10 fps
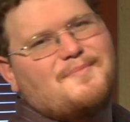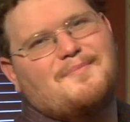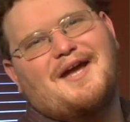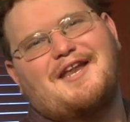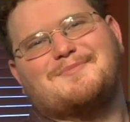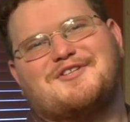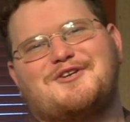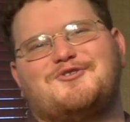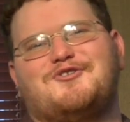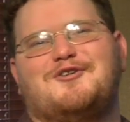My name's
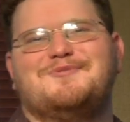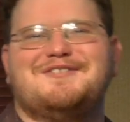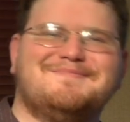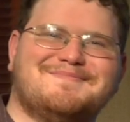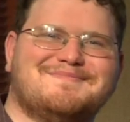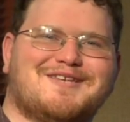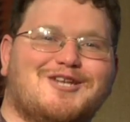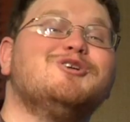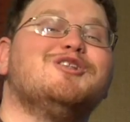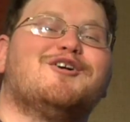Aaron Kromann,
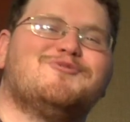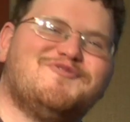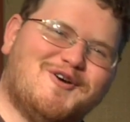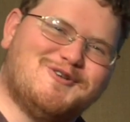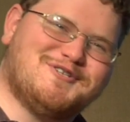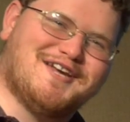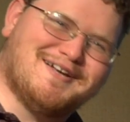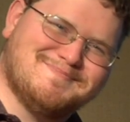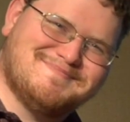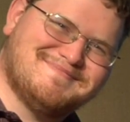and good luck with Photoshop.